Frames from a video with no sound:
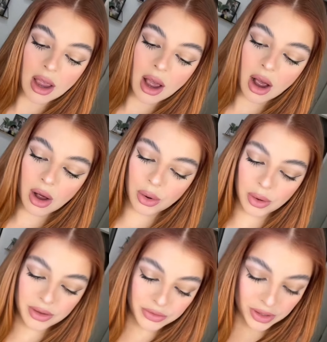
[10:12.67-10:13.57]
Oh,
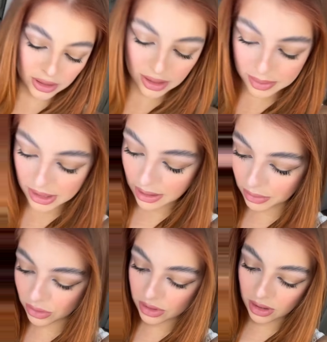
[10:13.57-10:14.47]
and for the lips, I'm
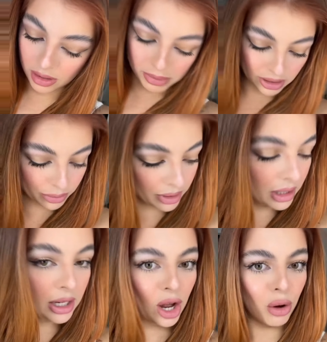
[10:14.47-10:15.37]
using, oh my God, where did it go?